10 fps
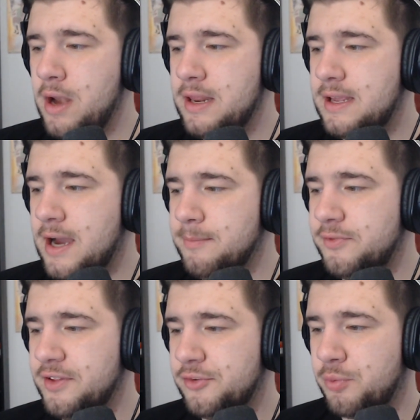he comes
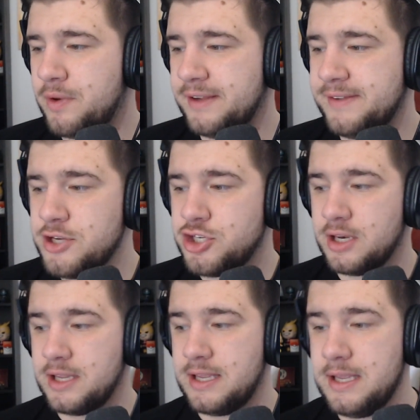to this realization,
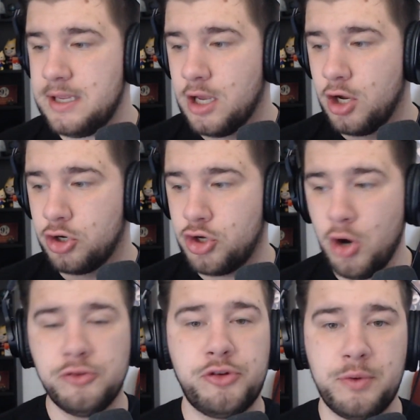he
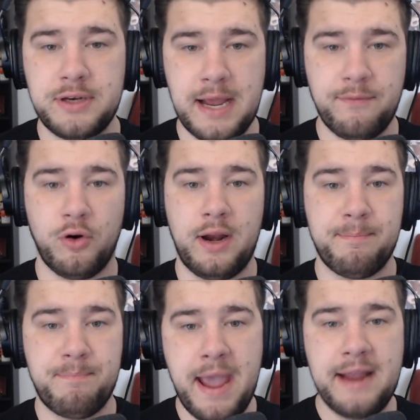goes to Endeavor
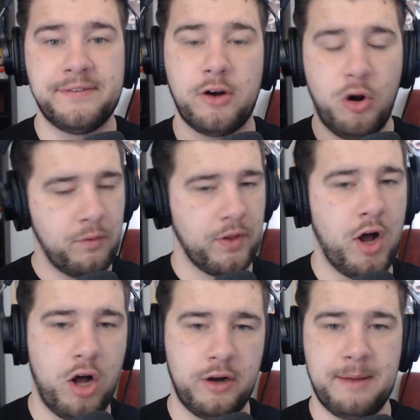and begs that over the
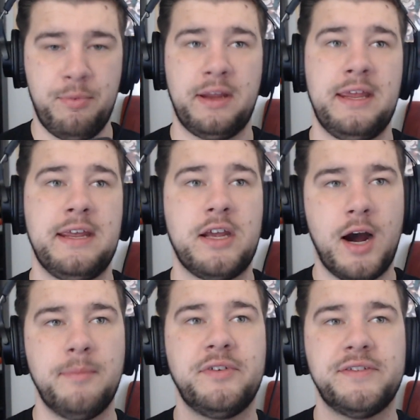holiday break he
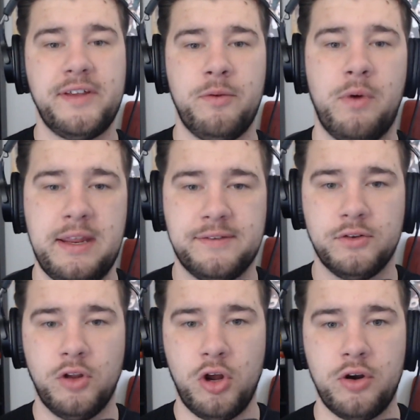comes and see what he's
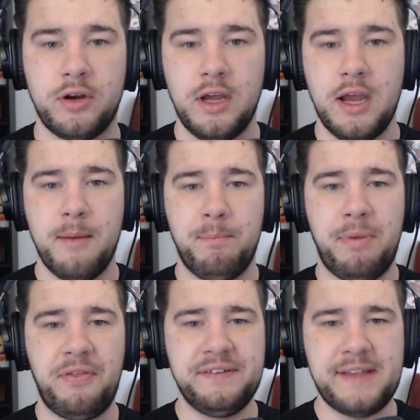learned.
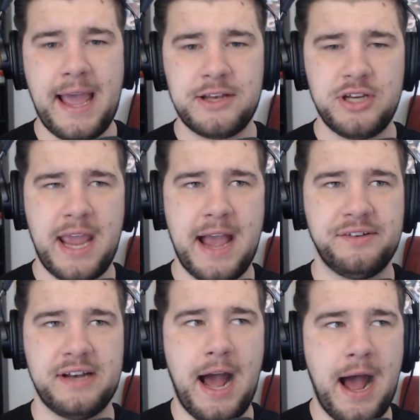But this actually has
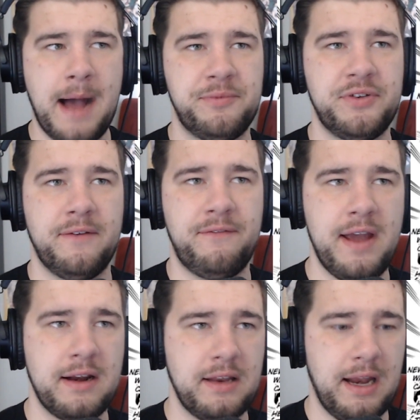an opposite
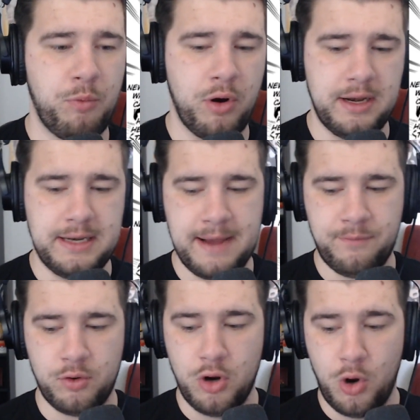effect, where
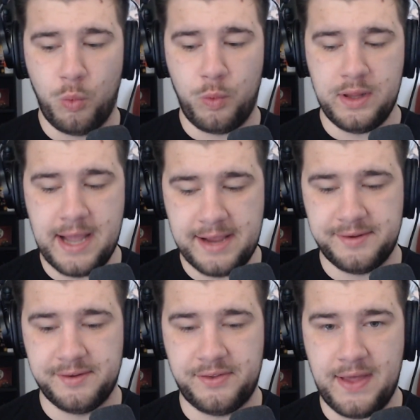Endeavor
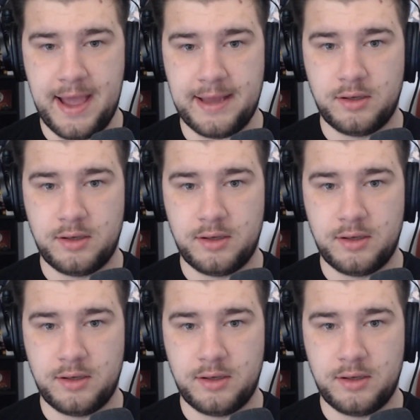realizes that